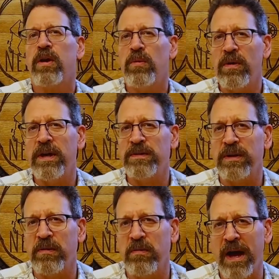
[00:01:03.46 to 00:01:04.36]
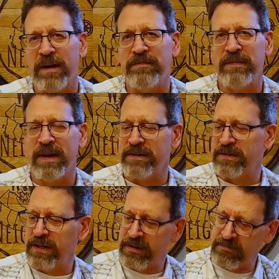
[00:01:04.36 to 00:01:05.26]
Well, thanks for coming back. As I
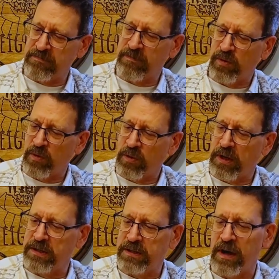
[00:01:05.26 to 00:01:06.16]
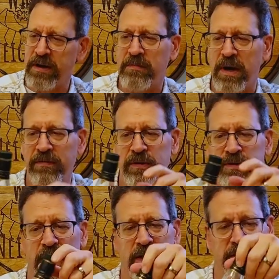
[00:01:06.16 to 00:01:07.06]
said, we're going to talk Buffalo
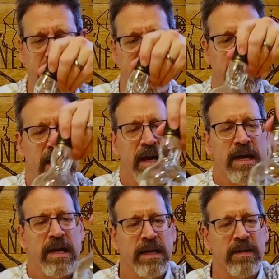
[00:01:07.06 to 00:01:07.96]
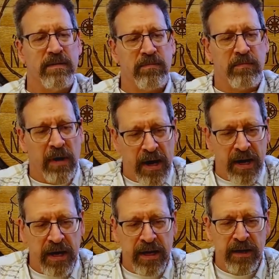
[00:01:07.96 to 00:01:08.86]
Trace. Now, in
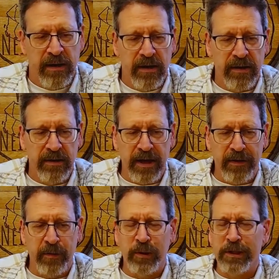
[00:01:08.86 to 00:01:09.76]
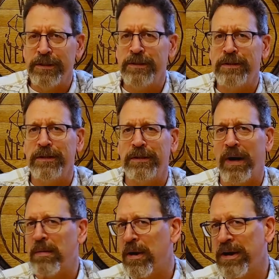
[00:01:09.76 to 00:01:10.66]
my neck of the woods, in
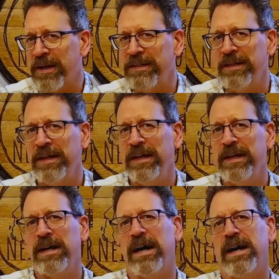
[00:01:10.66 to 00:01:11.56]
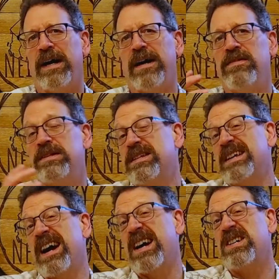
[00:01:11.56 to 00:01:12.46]
my market, this is
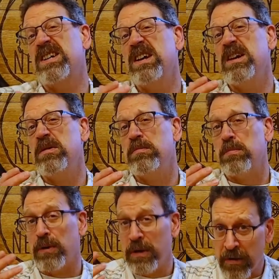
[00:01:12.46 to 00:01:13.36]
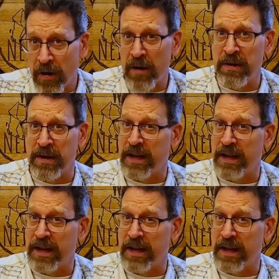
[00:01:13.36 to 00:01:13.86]
actually pretty common.